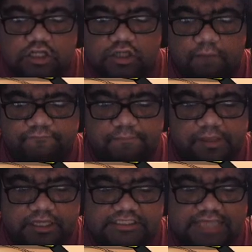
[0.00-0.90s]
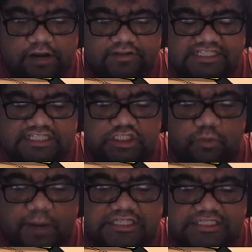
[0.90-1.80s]
to help familiars that are in a
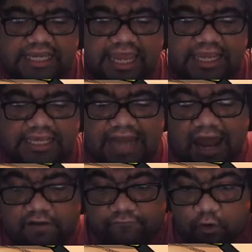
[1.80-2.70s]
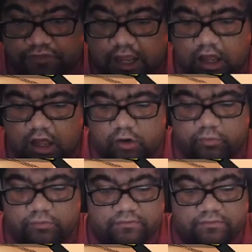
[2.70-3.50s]
situation they can't get out of on their own.